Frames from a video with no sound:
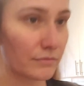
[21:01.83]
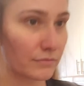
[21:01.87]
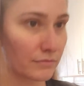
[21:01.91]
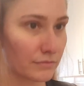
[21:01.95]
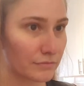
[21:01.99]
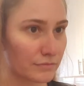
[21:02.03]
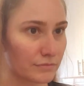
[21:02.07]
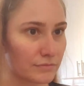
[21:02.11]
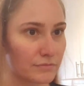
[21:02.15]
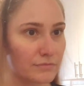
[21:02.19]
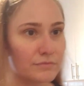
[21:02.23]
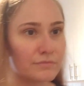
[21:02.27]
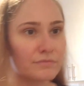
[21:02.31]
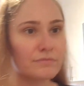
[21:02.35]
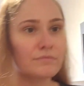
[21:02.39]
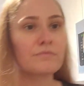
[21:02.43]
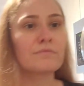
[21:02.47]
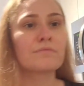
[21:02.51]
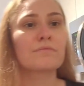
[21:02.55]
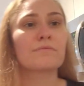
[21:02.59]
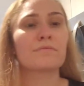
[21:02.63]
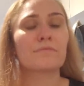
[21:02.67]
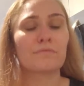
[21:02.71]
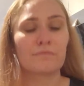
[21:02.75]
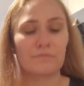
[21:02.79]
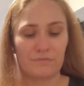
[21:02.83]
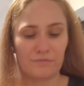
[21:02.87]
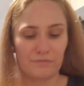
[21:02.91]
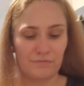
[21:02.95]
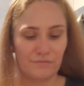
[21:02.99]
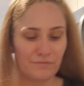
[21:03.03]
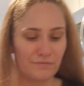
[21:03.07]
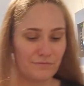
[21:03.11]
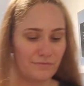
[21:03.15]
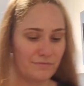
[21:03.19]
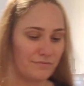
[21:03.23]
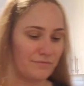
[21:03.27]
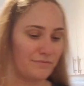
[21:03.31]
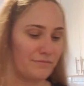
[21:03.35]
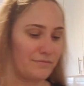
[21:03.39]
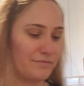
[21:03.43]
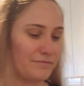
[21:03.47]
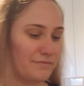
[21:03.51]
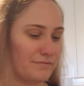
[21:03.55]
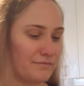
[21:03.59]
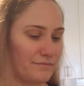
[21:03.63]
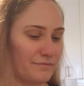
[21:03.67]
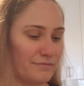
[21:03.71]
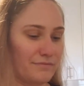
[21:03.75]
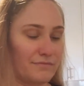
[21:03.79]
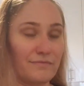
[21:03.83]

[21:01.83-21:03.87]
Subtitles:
(silence)